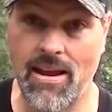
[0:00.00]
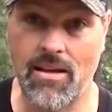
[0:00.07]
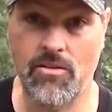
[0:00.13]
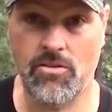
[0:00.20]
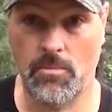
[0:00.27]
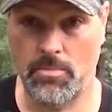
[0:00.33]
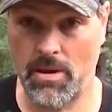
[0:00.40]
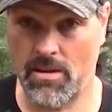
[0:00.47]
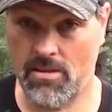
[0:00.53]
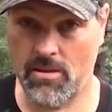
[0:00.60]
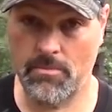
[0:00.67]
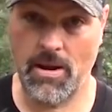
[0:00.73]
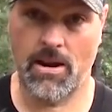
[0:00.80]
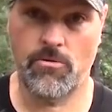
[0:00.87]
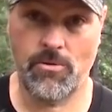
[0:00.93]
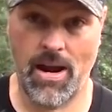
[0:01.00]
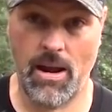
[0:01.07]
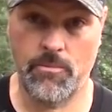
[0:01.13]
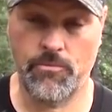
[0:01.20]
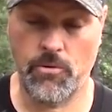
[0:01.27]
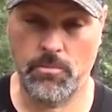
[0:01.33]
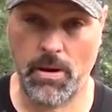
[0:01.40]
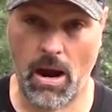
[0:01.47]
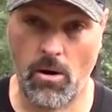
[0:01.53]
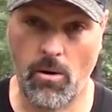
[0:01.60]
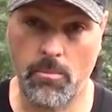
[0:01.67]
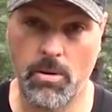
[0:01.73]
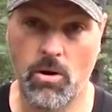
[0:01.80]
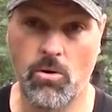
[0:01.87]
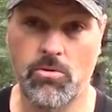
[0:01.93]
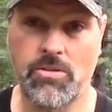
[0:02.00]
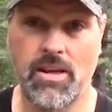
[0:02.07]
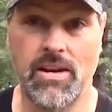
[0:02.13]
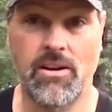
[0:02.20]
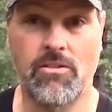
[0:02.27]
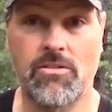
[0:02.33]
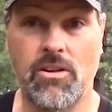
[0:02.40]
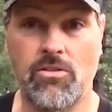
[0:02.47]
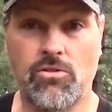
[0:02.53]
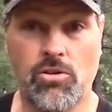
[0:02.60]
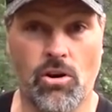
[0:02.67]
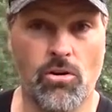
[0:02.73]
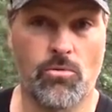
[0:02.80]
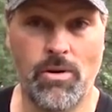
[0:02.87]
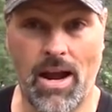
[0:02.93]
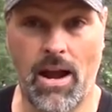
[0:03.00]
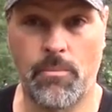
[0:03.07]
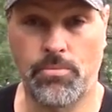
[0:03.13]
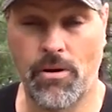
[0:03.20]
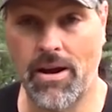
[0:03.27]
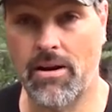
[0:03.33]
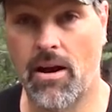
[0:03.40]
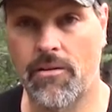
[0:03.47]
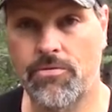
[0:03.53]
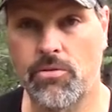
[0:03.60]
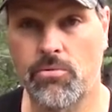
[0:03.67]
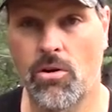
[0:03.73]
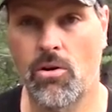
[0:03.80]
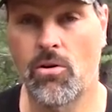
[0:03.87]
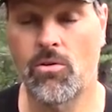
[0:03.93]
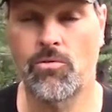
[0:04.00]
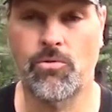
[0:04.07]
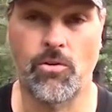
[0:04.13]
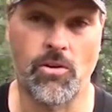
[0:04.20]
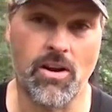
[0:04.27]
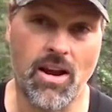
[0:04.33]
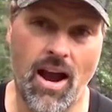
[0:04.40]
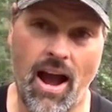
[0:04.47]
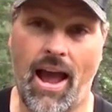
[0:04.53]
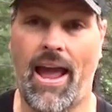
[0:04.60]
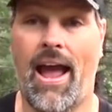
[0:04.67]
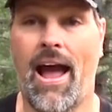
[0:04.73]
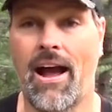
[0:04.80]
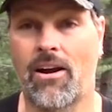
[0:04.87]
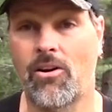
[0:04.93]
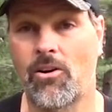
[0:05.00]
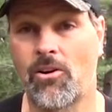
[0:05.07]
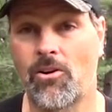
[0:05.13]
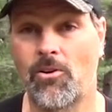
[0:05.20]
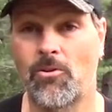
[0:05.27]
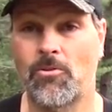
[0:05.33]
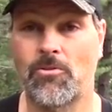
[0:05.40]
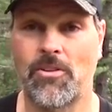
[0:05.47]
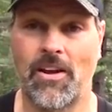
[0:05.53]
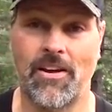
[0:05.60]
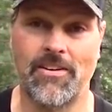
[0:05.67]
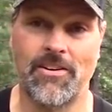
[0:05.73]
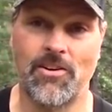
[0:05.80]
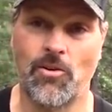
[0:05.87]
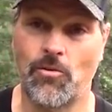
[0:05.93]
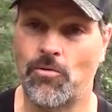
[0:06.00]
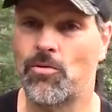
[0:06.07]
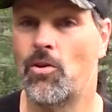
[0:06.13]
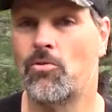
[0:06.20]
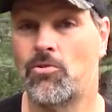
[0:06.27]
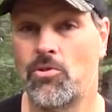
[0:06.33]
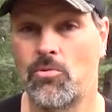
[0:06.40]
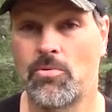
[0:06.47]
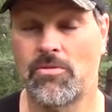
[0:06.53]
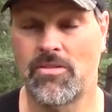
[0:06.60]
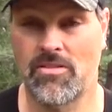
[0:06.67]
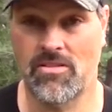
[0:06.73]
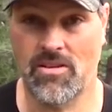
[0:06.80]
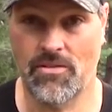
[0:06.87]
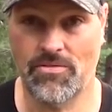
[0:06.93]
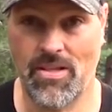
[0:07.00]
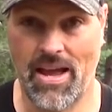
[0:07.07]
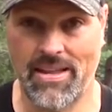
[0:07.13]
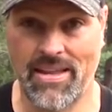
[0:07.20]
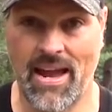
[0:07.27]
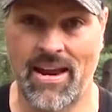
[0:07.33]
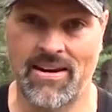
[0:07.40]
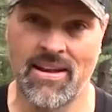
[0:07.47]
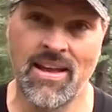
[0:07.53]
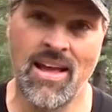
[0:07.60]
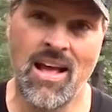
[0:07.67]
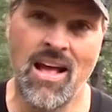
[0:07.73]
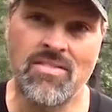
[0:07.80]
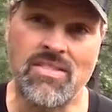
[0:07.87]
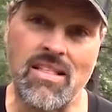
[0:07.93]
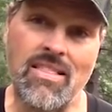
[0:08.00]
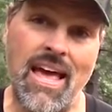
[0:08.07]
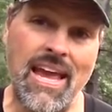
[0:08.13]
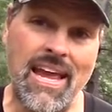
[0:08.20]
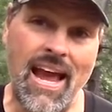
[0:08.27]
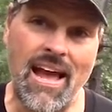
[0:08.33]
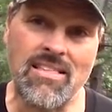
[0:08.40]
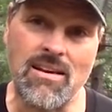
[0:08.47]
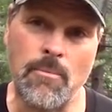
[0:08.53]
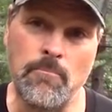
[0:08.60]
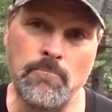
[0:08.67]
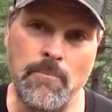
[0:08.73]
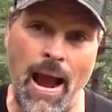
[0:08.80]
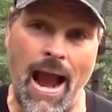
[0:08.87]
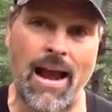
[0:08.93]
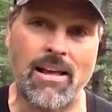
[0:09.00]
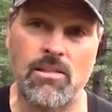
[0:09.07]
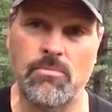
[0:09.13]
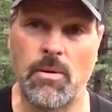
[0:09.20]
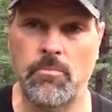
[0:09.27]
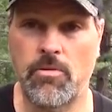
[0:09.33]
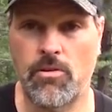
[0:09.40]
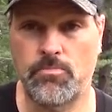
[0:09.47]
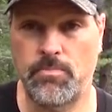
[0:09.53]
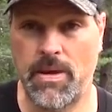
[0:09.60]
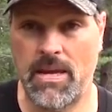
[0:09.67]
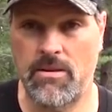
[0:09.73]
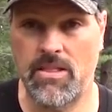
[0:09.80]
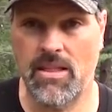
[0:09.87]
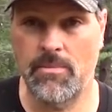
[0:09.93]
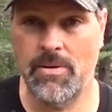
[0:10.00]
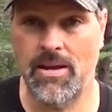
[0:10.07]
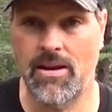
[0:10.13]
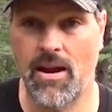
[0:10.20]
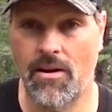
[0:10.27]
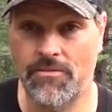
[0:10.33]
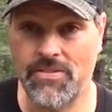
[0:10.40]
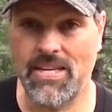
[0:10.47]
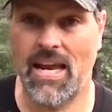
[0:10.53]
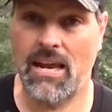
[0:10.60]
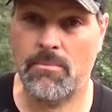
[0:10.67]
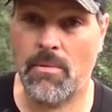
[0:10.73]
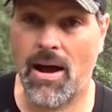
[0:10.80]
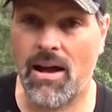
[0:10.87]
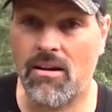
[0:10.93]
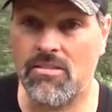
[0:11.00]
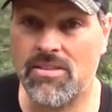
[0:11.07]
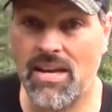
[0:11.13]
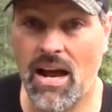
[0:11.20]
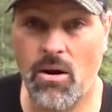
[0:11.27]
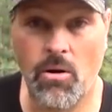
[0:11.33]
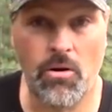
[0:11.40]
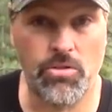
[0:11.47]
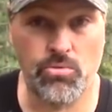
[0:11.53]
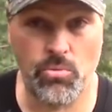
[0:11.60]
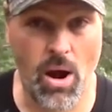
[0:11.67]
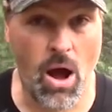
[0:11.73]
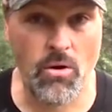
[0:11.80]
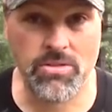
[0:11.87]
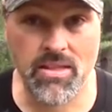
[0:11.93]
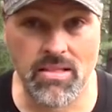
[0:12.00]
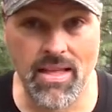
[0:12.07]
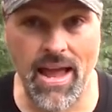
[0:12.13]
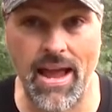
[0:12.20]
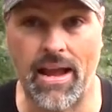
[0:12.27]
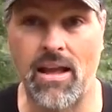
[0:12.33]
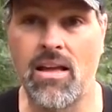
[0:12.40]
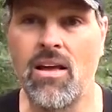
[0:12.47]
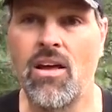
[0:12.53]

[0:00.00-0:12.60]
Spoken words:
There's a big cement ramp for power boats, and there's a dirt ramp right off the road for kayakers and, you know, float tubers and stuff like that. The lake has a maximum speed limit of 10 miles an hour throughout the lake.